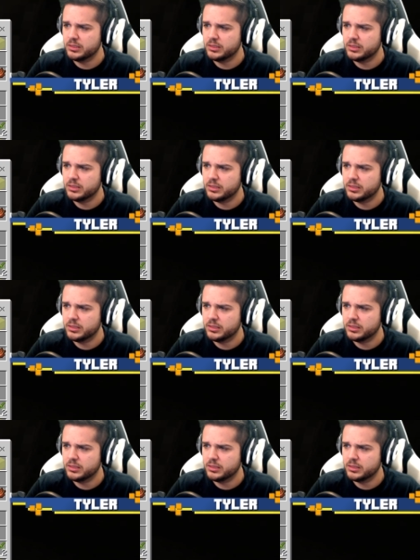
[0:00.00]
giving us some
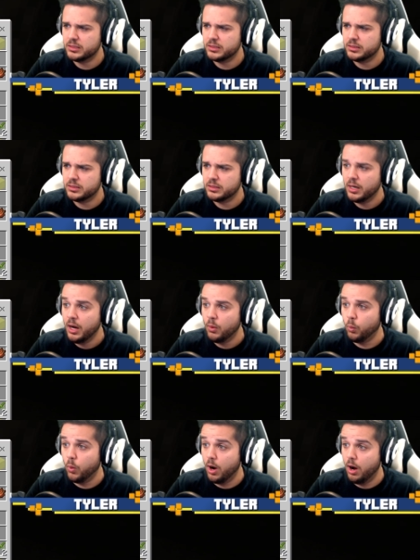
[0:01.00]
something?
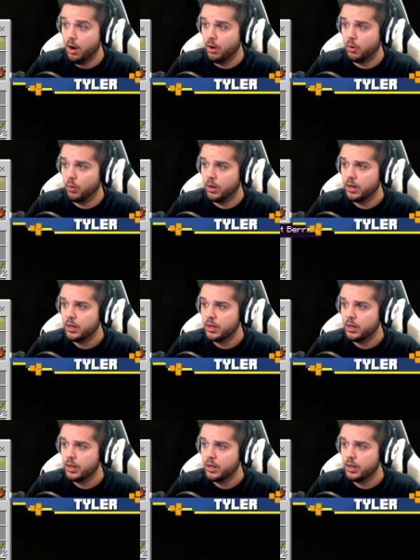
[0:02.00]
Whoa!